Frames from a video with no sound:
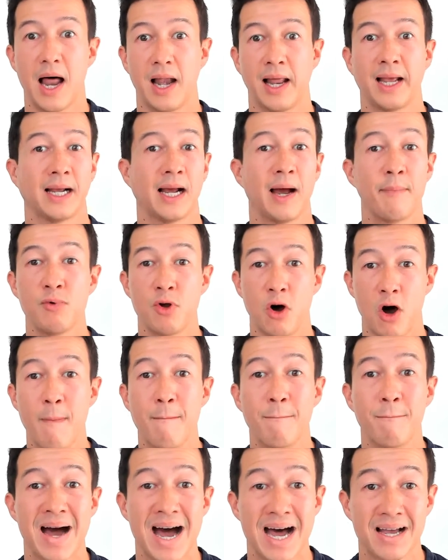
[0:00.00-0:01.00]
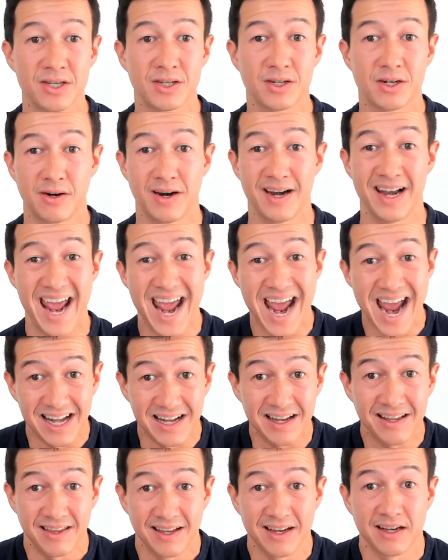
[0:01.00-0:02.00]
Like I'm not a master at
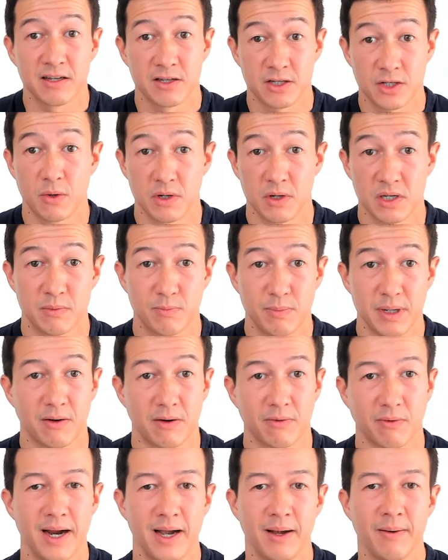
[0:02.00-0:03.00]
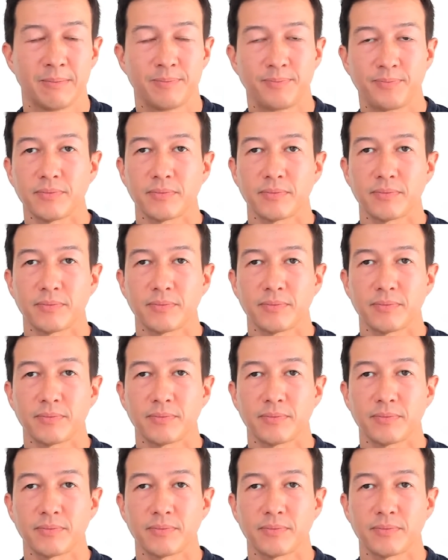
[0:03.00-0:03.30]
anything, so to speak, right?